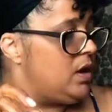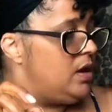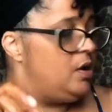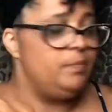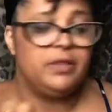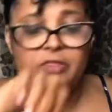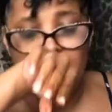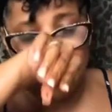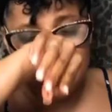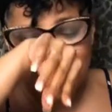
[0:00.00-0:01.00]
Help my
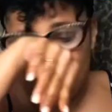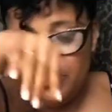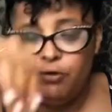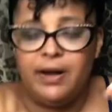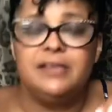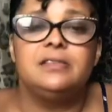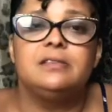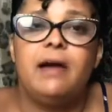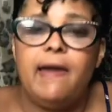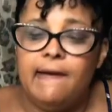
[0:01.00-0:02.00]
thoughts to be
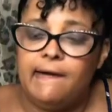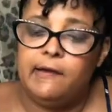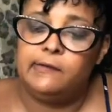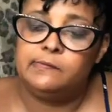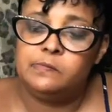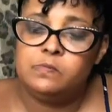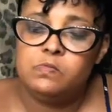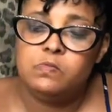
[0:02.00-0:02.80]
Christ-like and